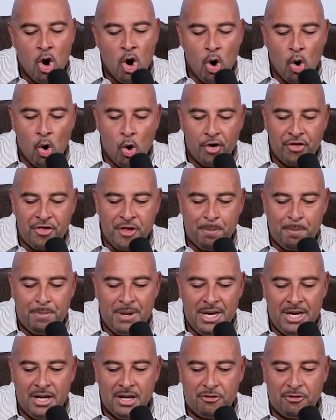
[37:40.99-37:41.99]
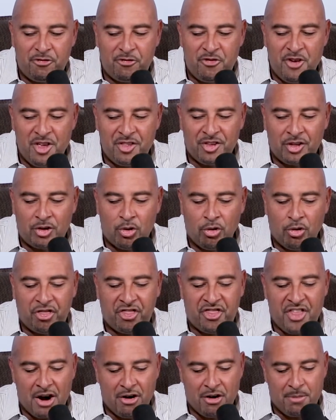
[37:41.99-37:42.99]
orthopedic physical
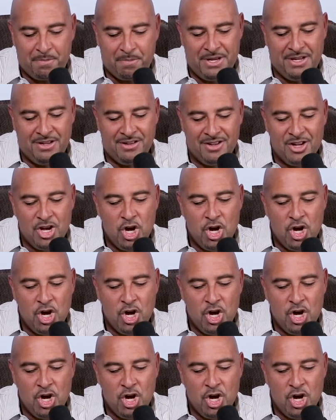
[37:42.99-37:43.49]
therapy.